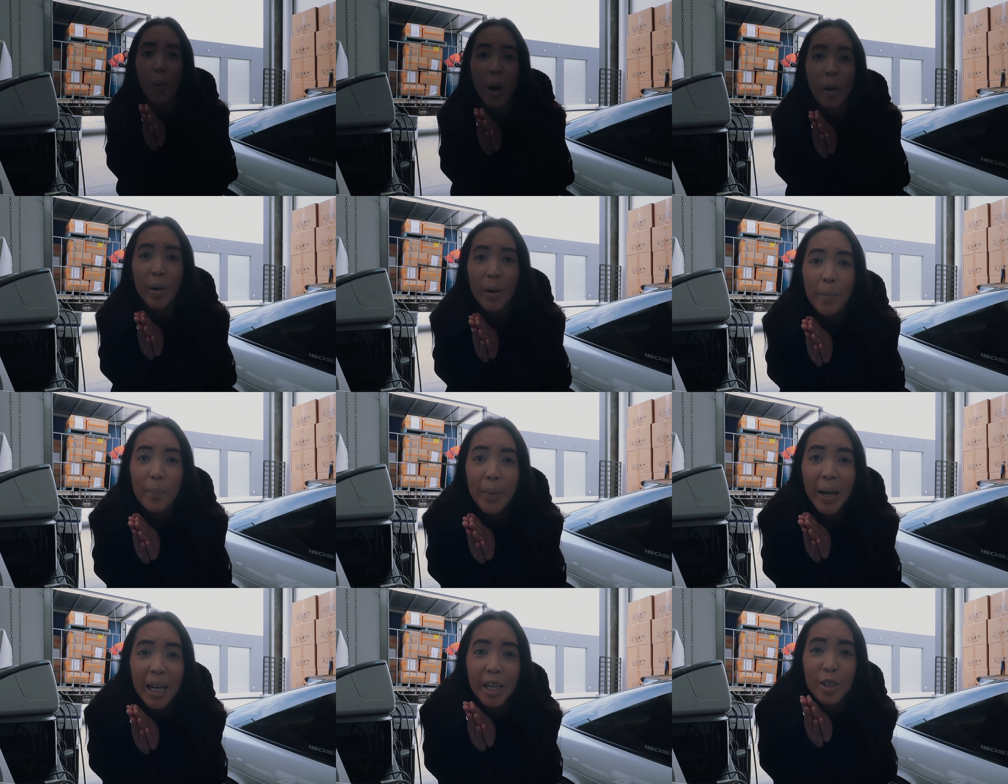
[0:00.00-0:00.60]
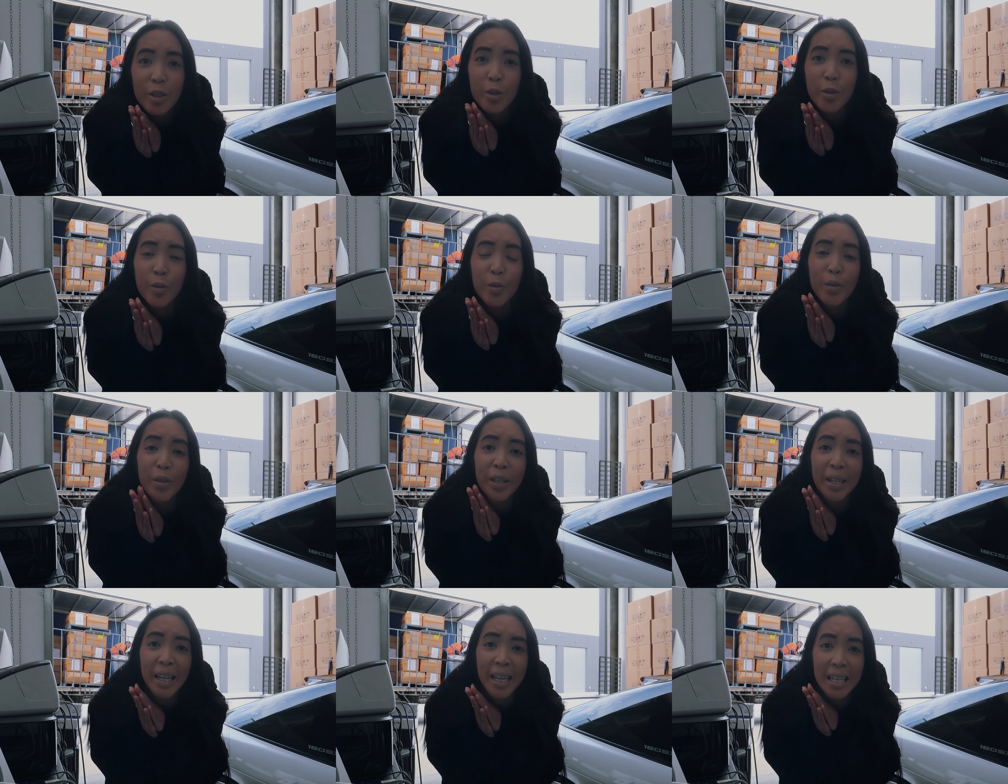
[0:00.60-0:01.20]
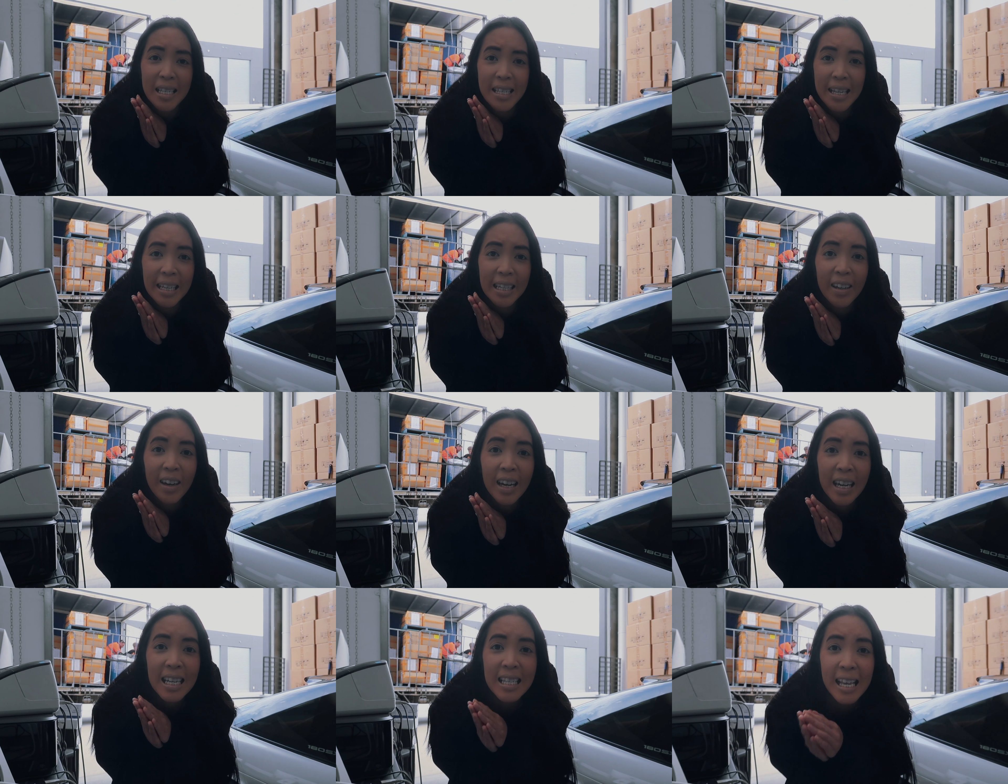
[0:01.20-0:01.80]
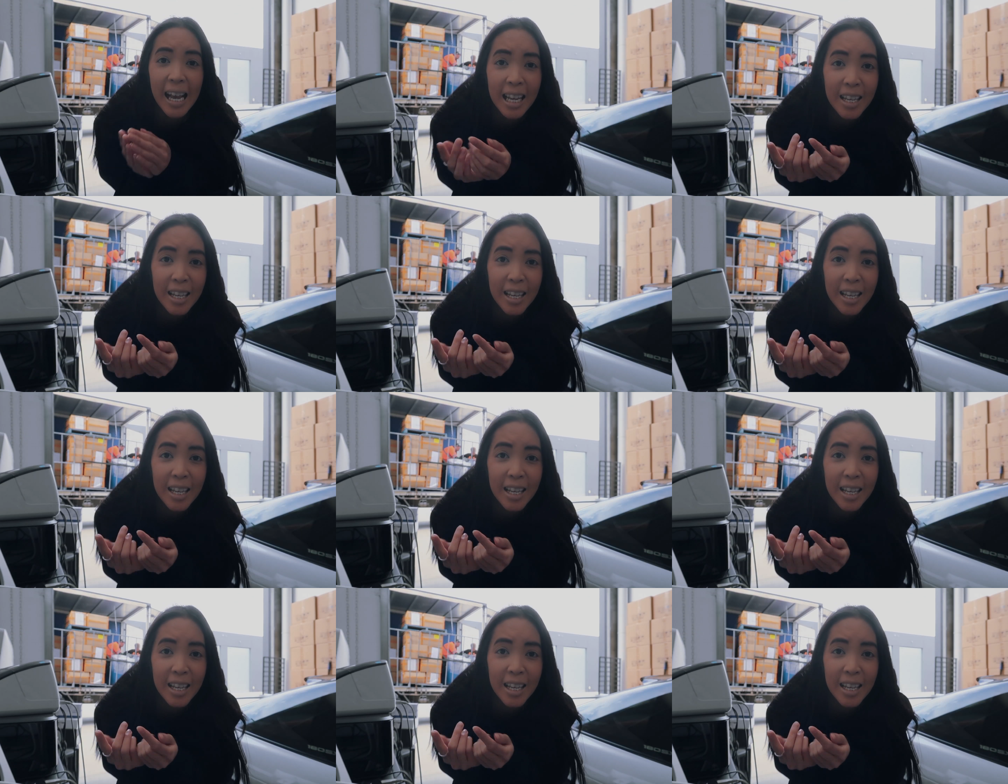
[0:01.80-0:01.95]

Welcome back to the next day guys.